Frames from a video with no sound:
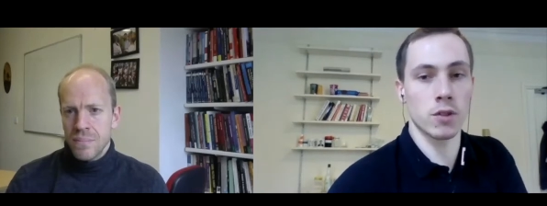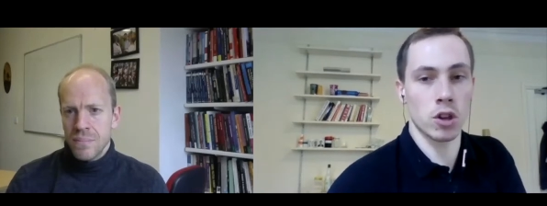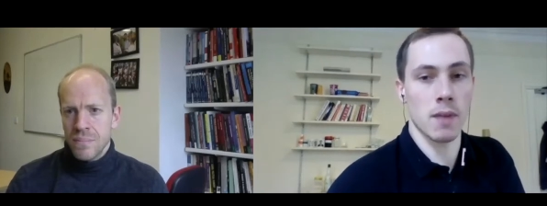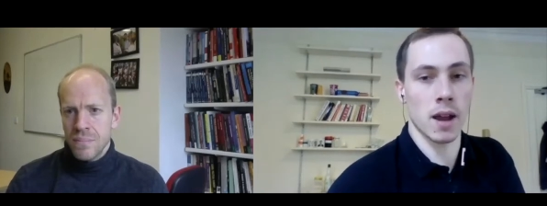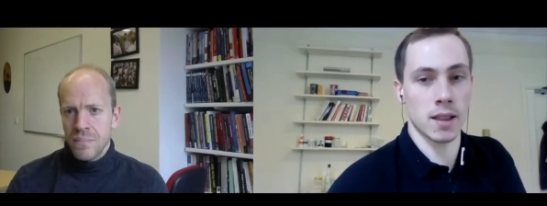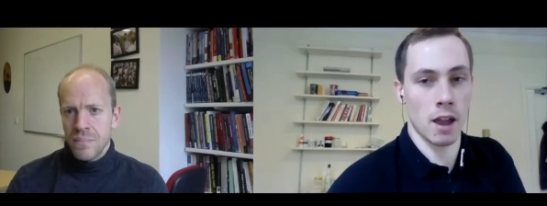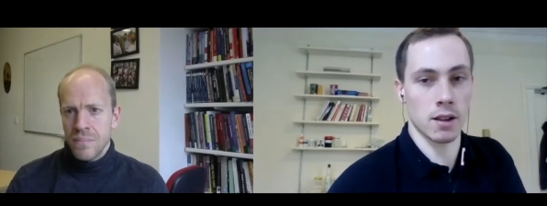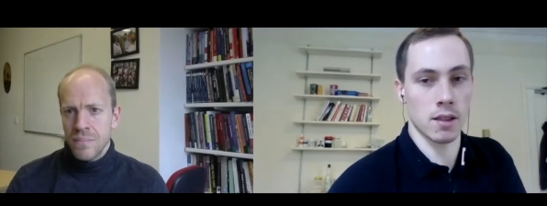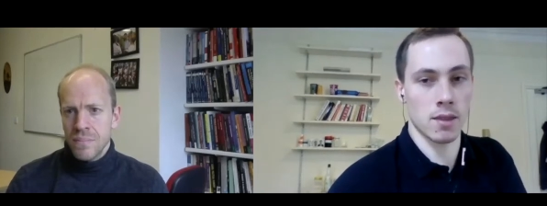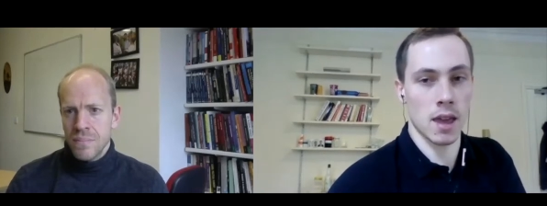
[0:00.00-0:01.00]
Speaker 1: and
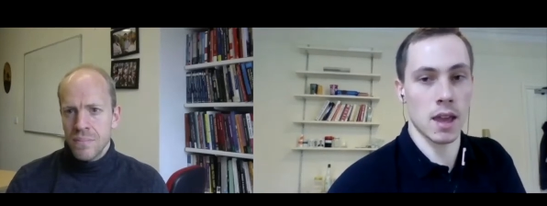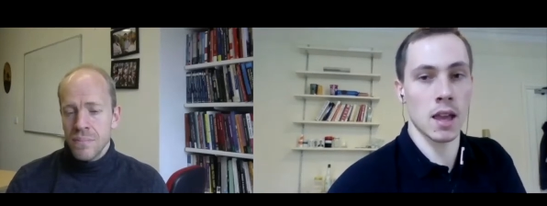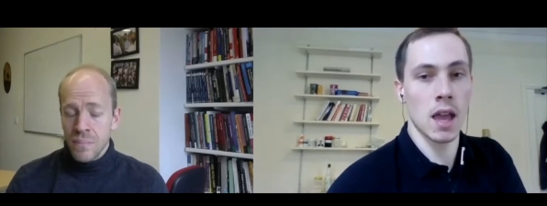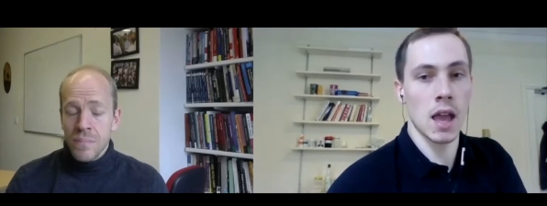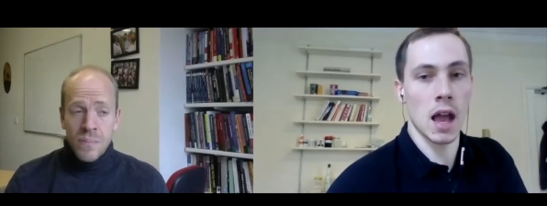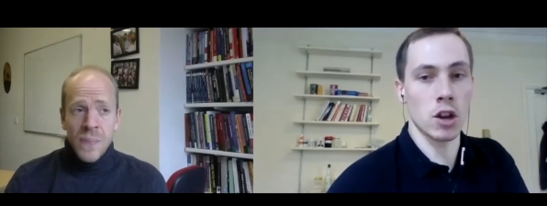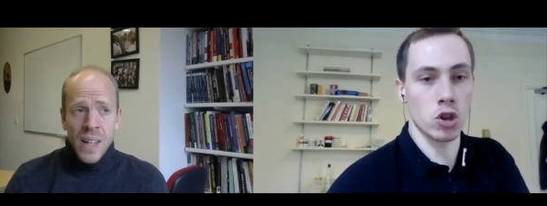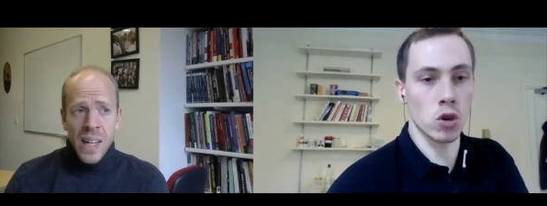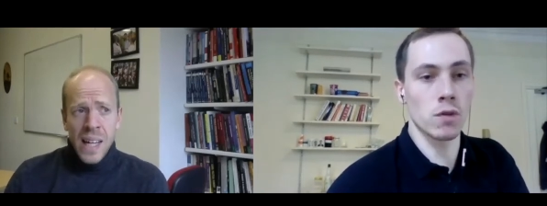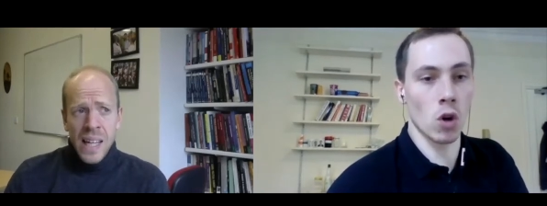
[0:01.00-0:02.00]
humanitarian thing
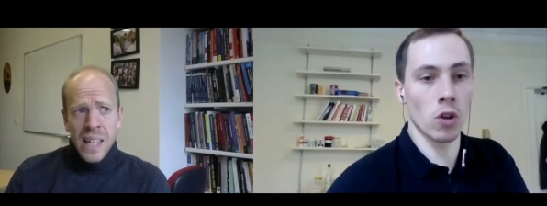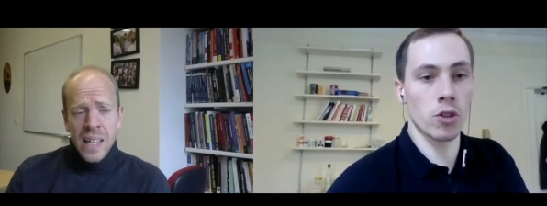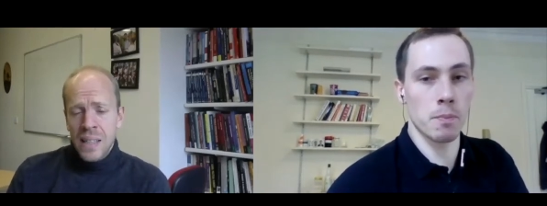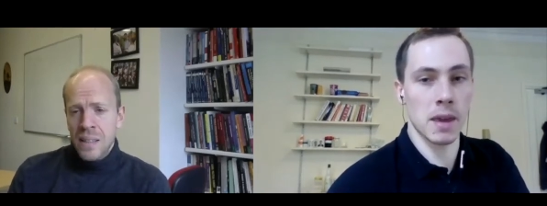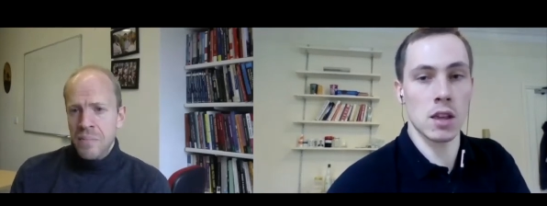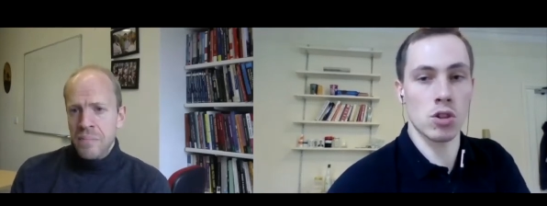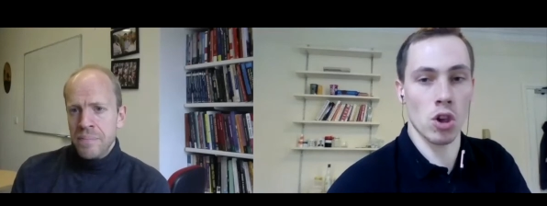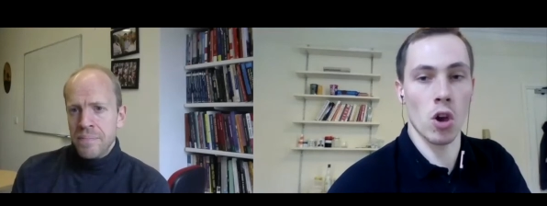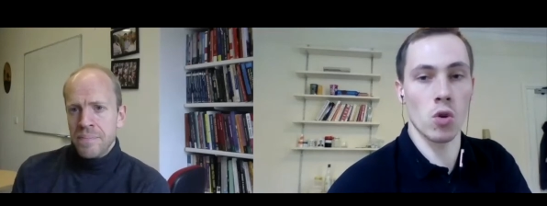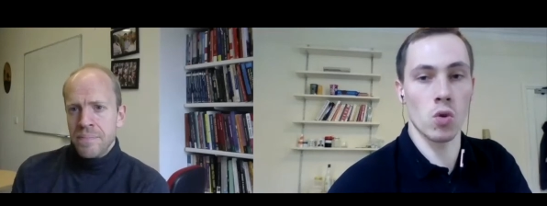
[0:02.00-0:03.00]
and you've got to be
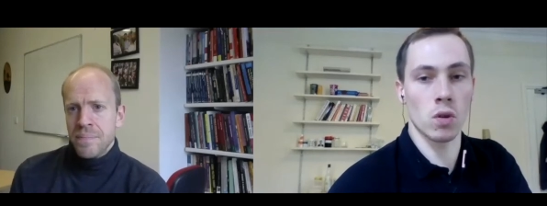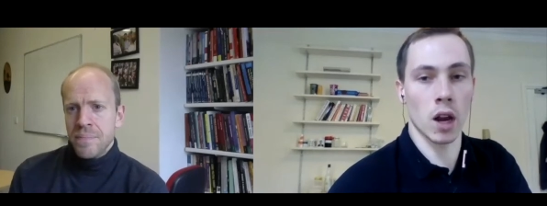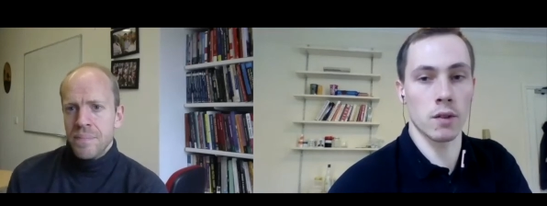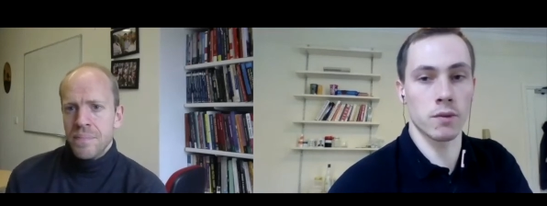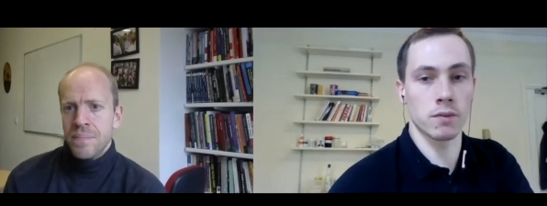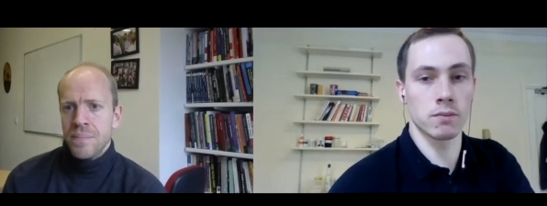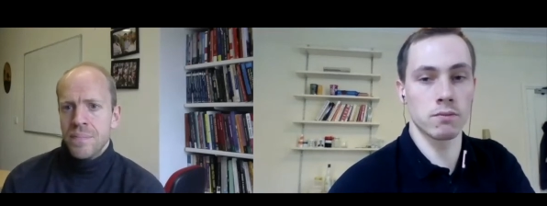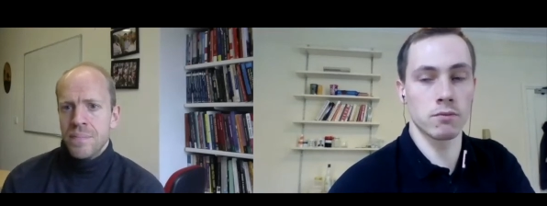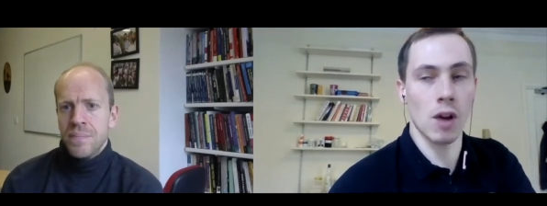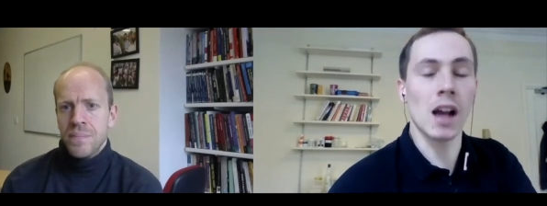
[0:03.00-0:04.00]
so kind of
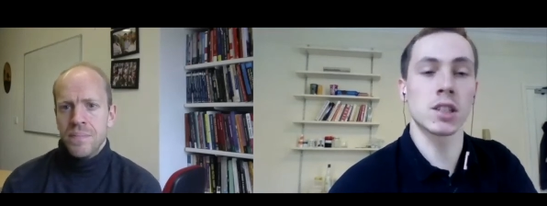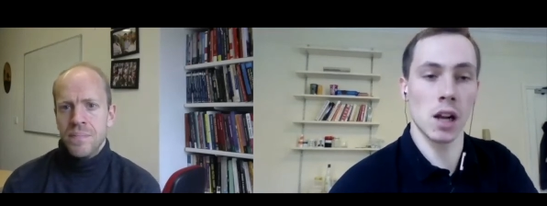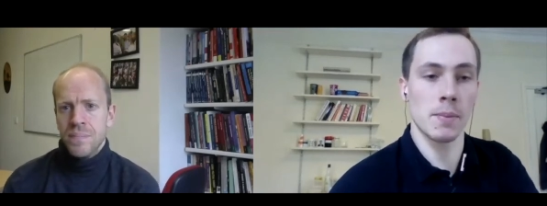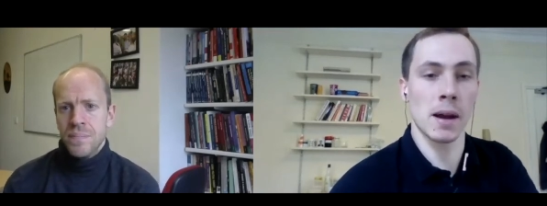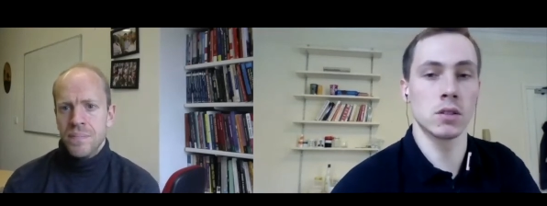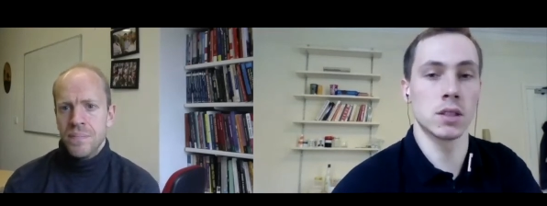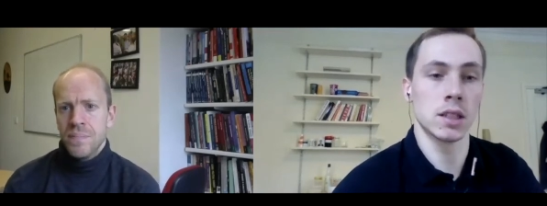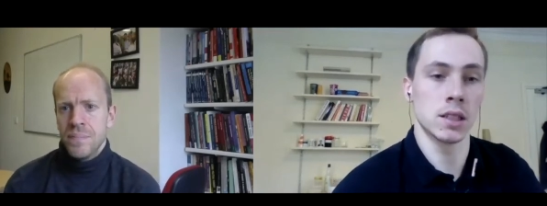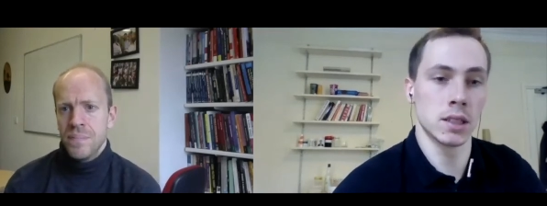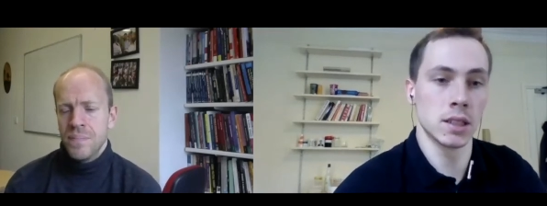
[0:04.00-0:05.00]
rational about
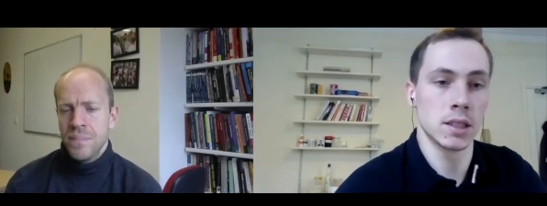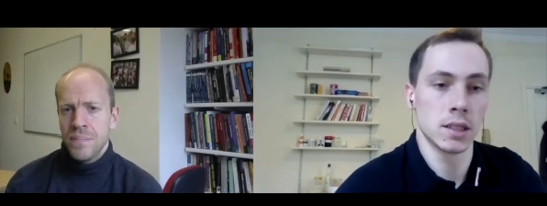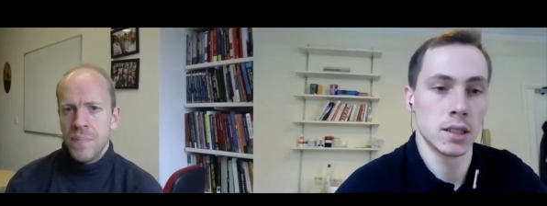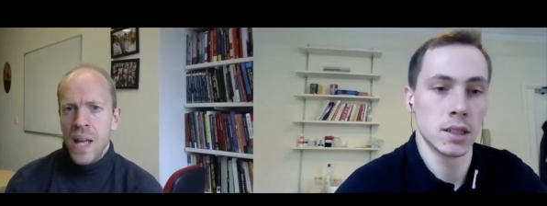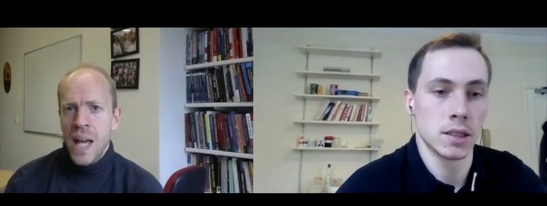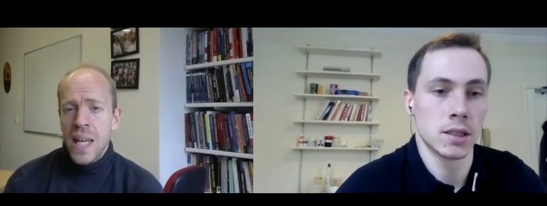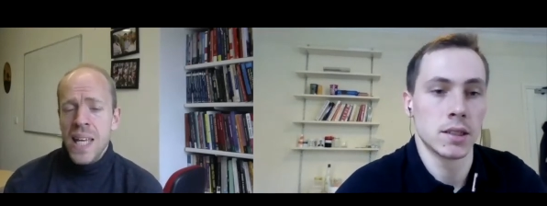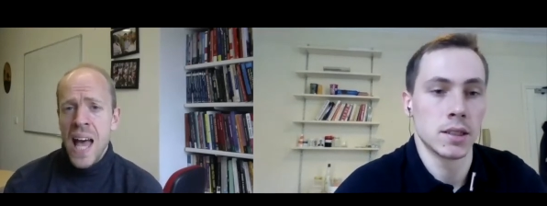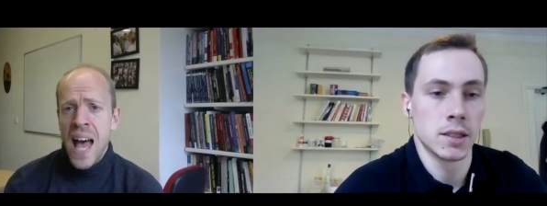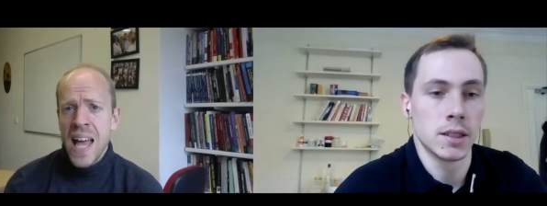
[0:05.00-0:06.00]
it.
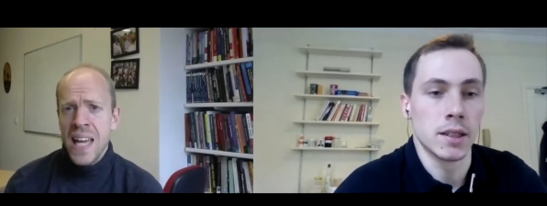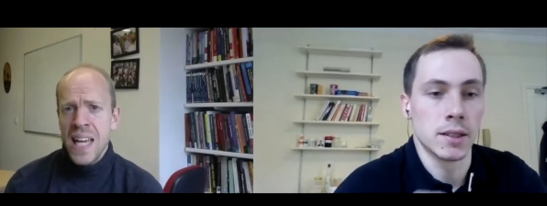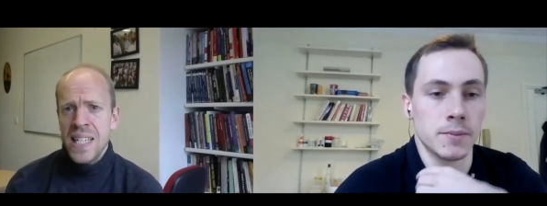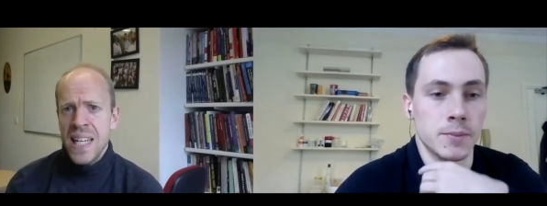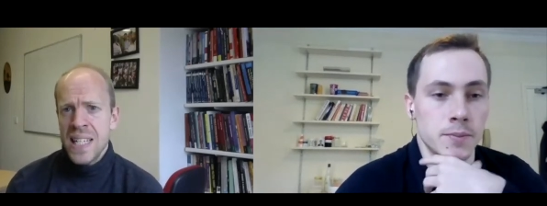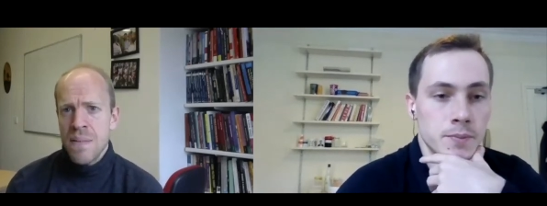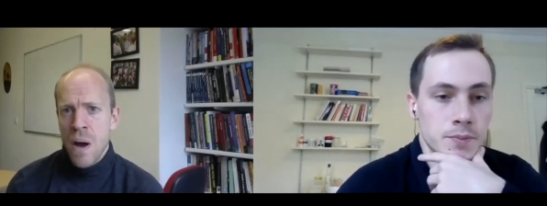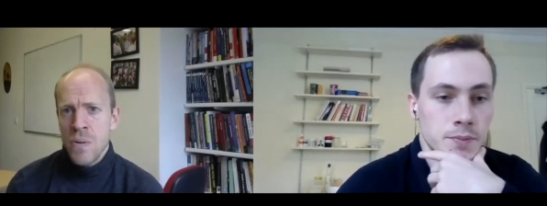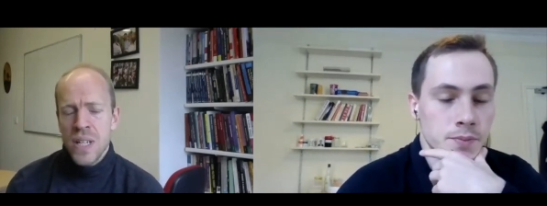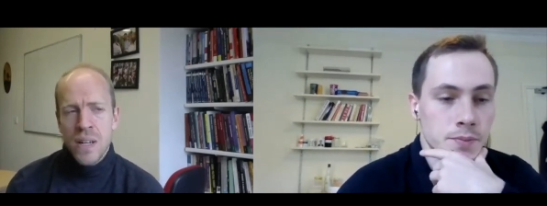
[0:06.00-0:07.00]
Speaker 2: Yeah, it is
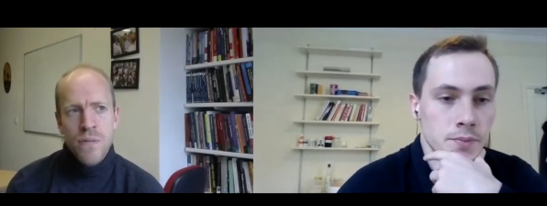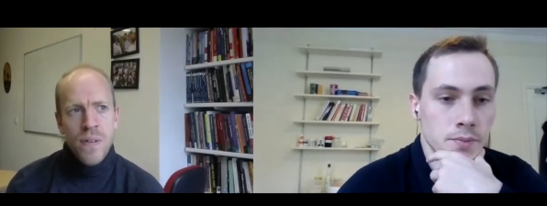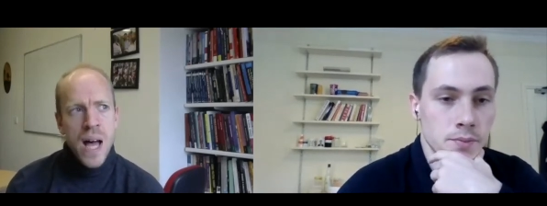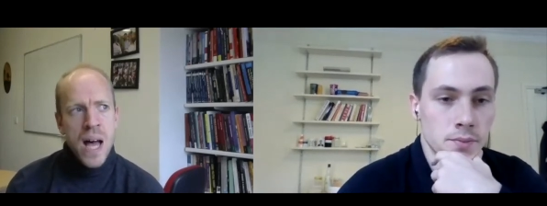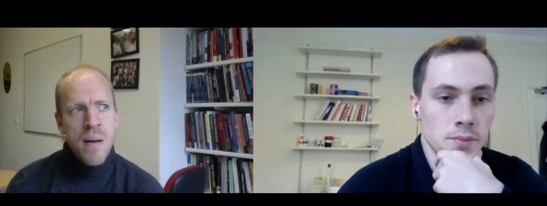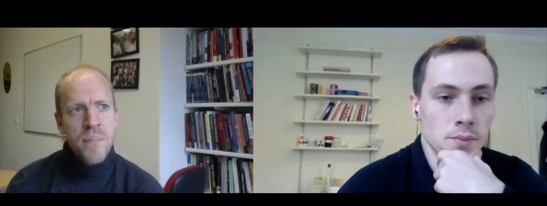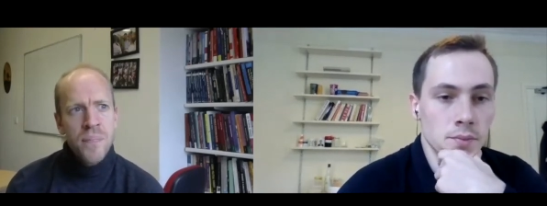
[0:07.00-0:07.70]
emotive. Um,